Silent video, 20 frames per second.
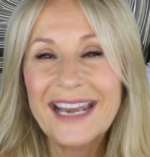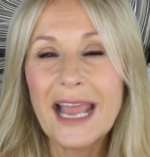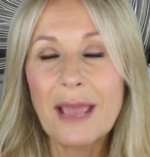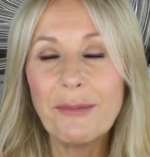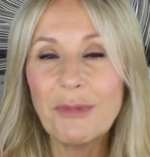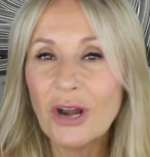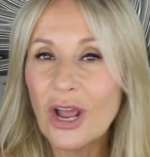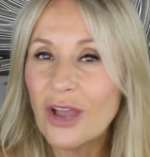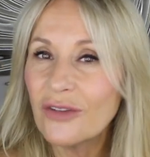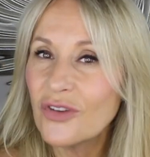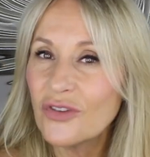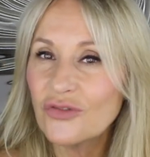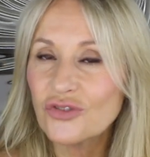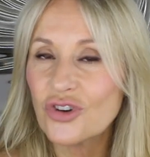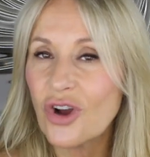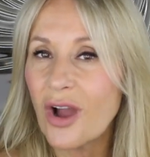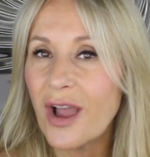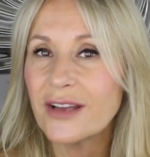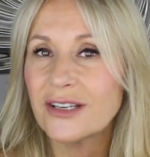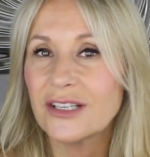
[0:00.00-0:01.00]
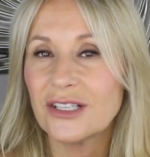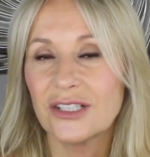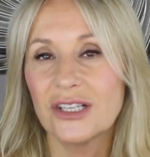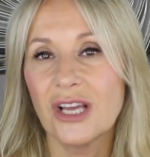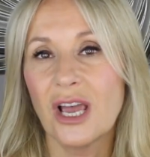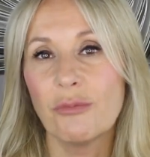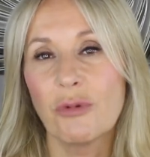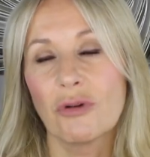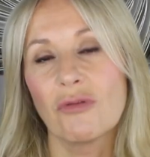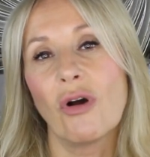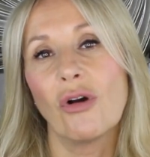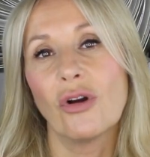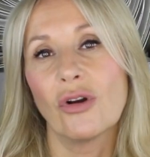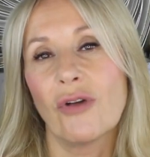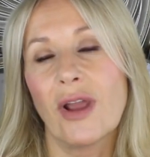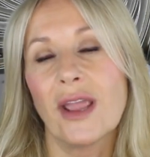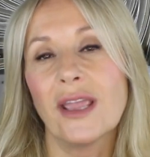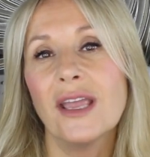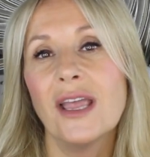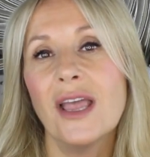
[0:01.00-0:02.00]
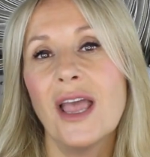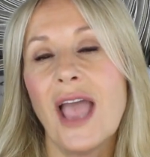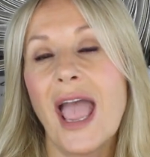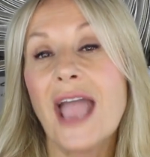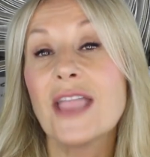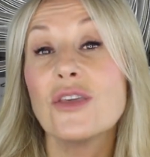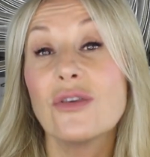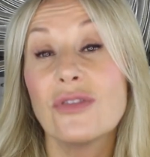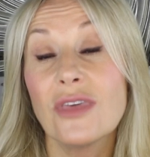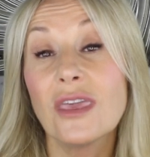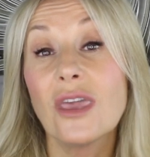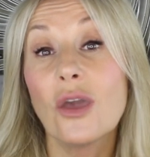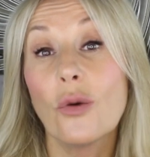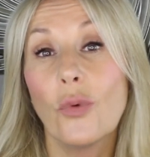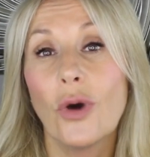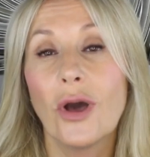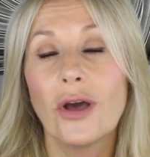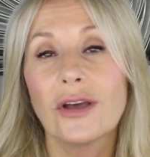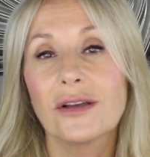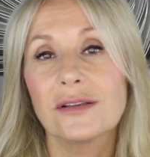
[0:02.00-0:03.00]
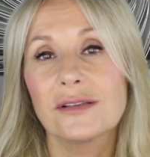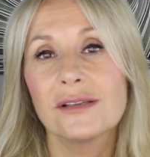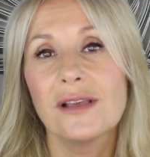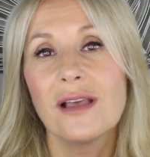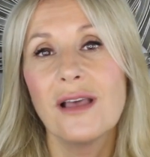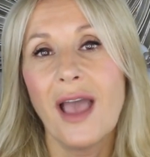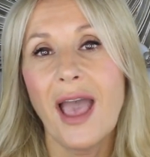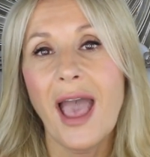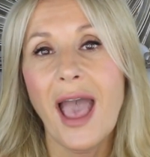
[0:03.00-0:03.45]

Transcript: Let me know if you've tried dermarollering and you think it works,